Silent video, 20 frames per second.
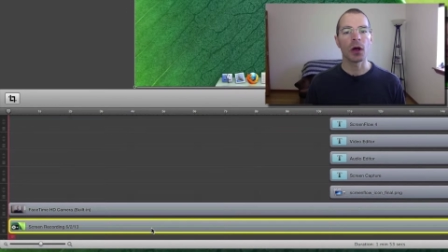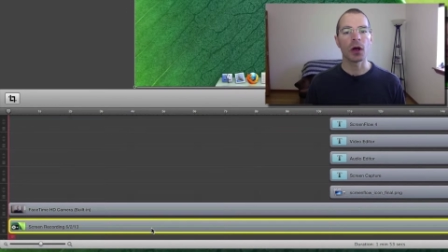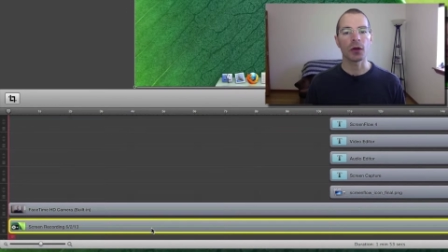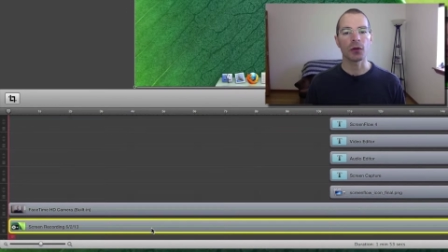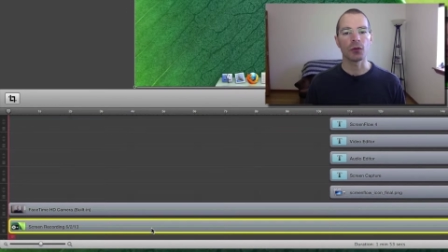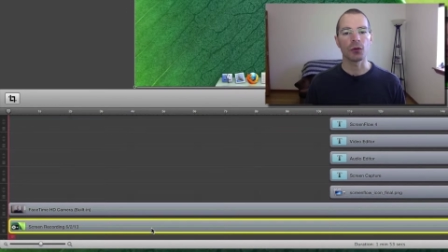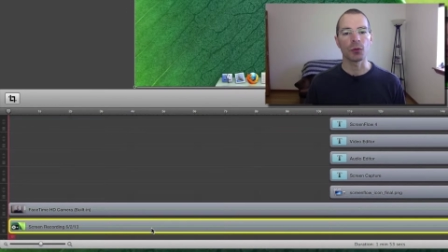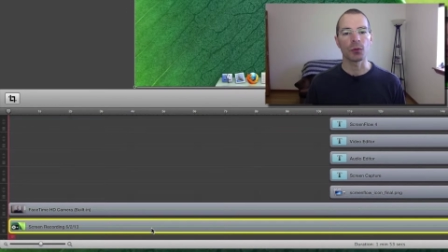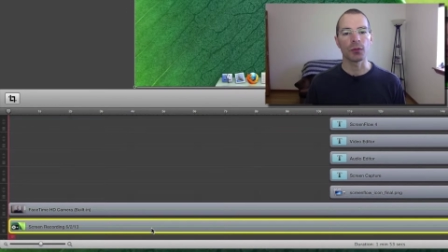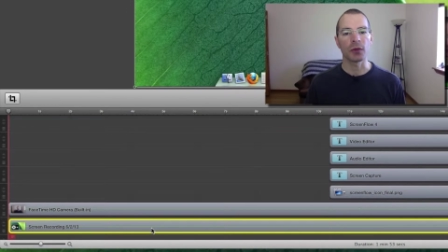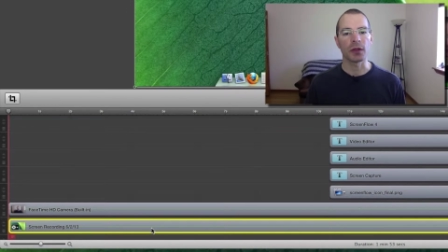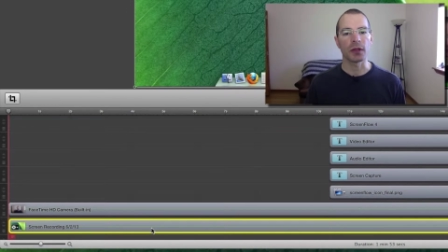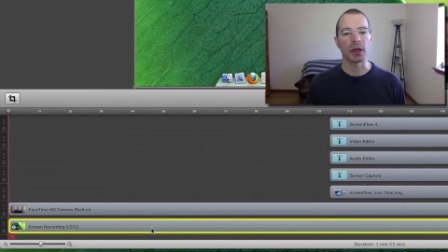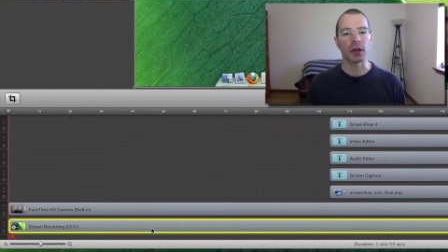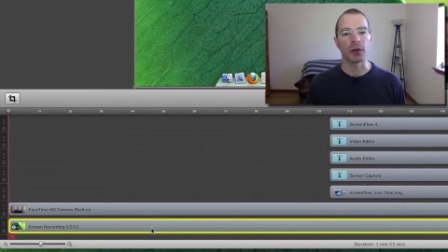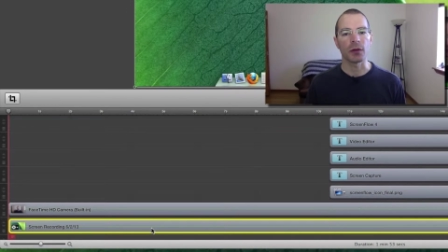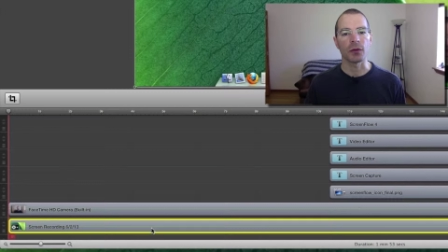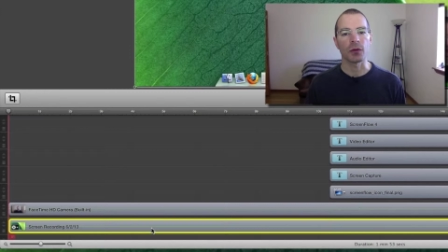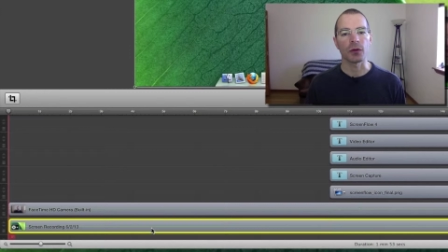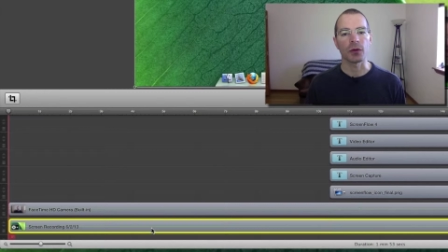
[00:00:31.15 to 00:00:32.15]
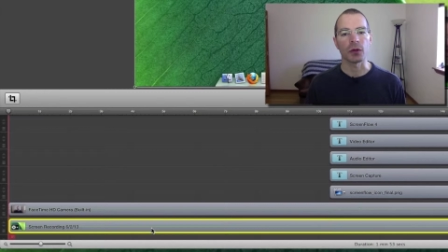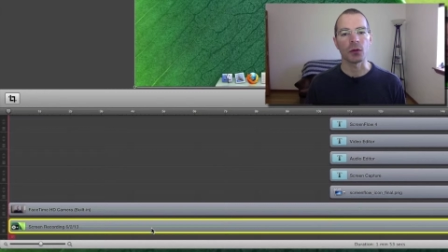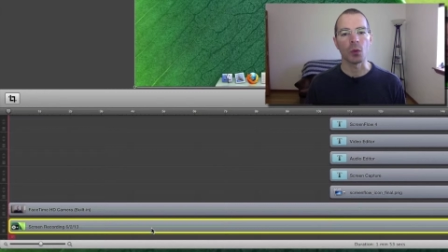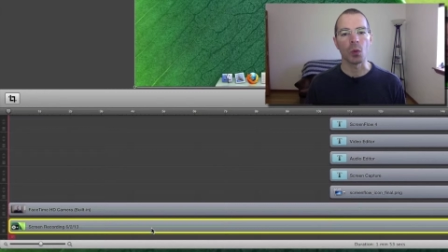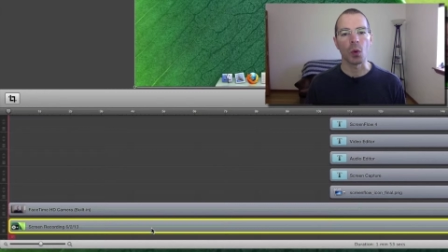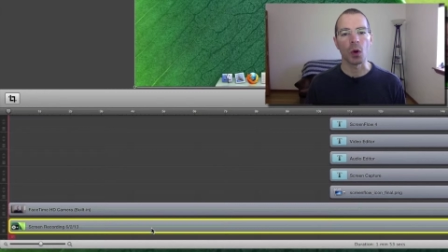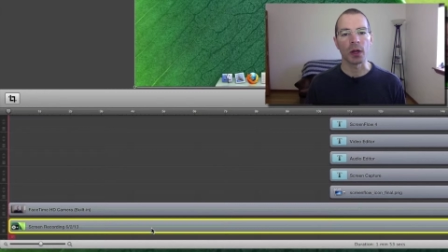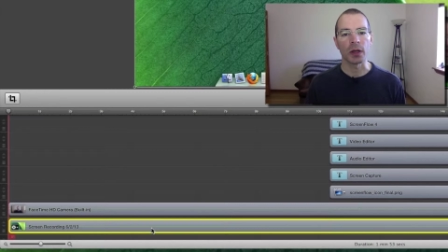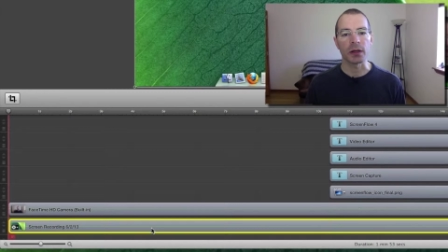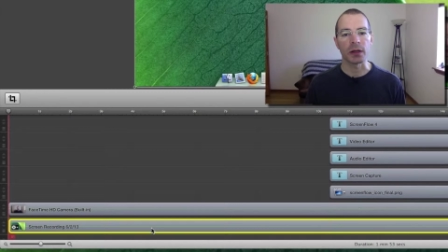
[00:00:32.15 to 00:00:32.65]
are grouped together
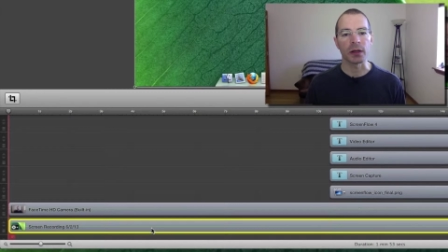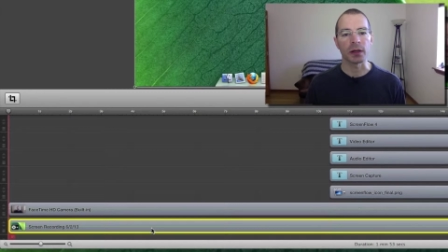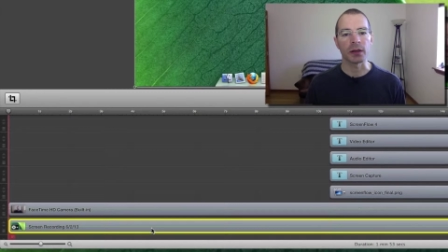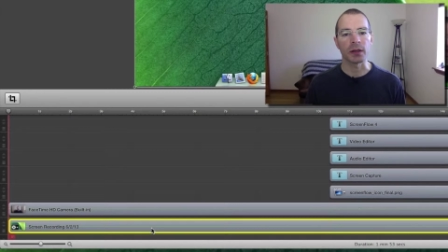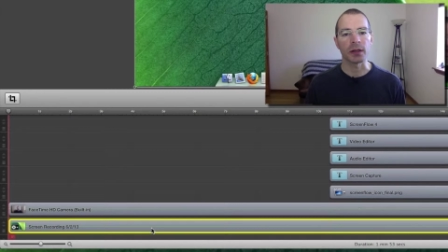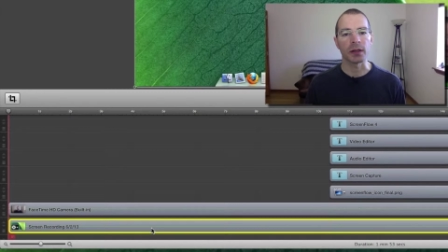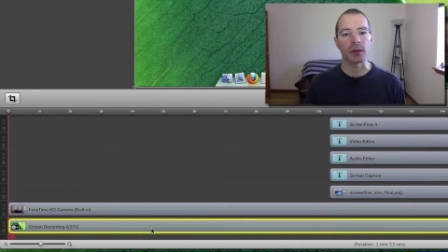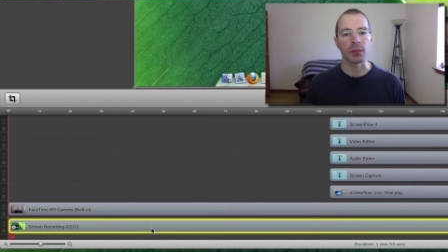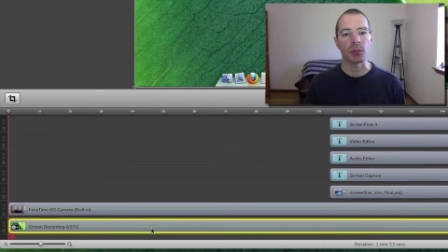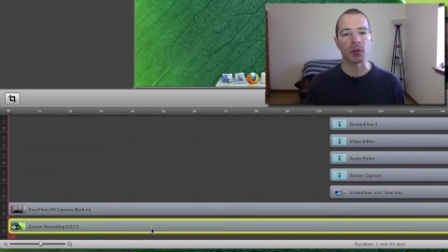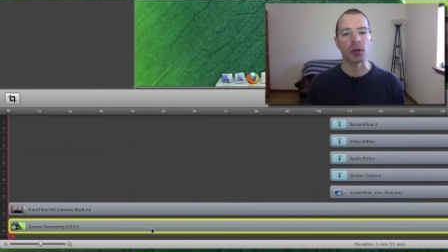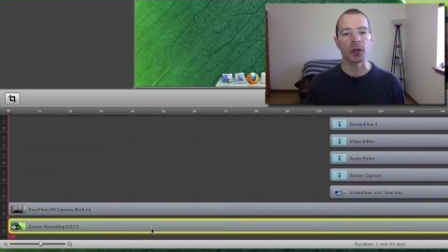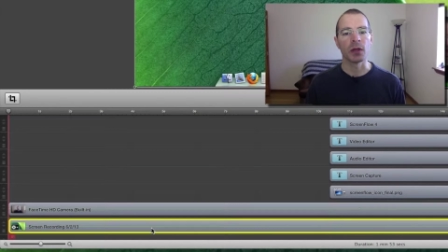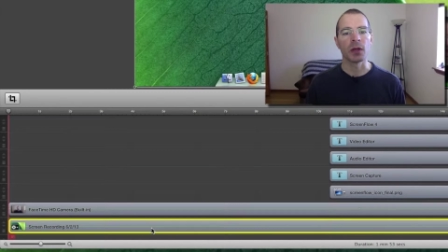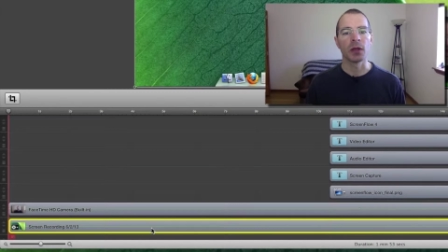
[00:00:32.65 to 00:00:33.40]
in one clip.